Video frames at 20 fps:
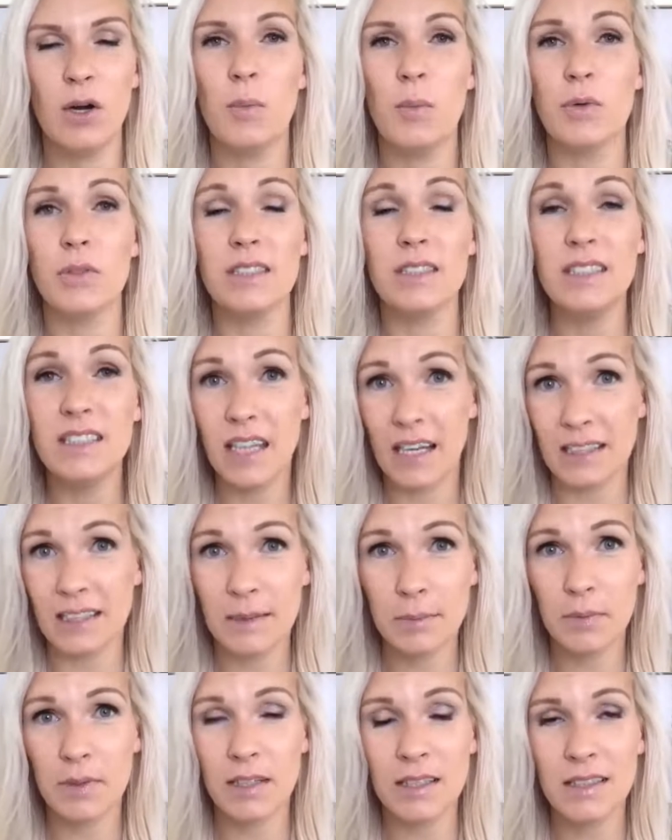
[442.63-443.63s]
almost
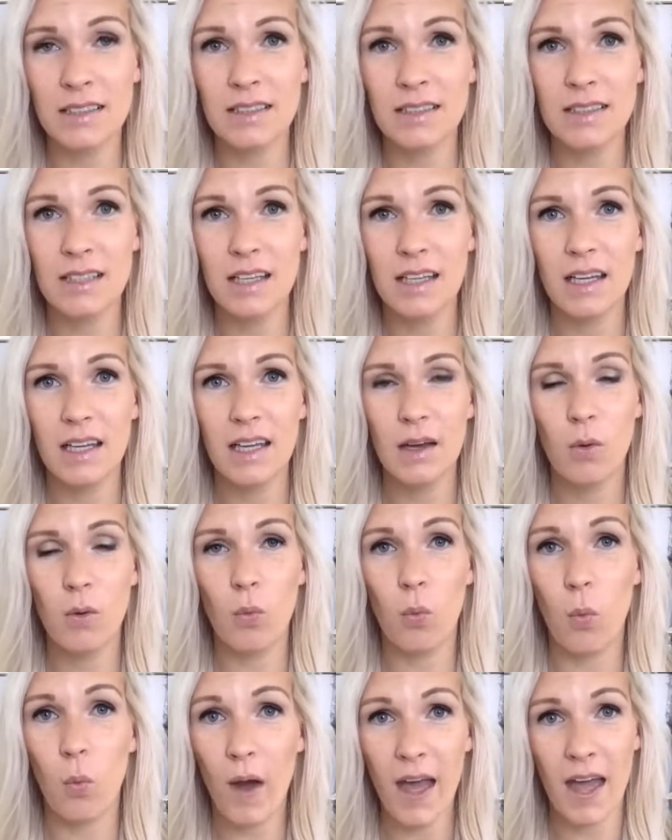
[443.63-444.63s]
desperate
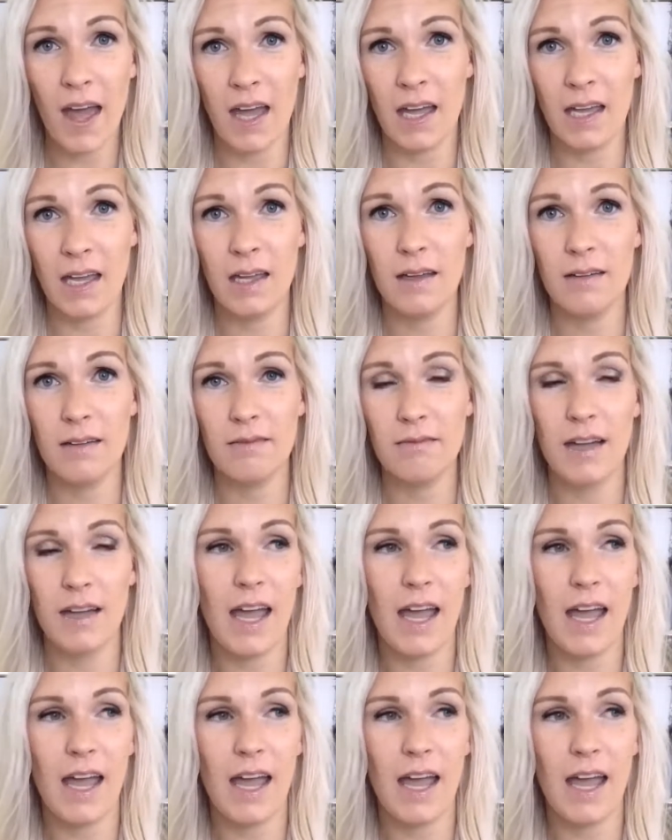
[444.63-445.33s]
way,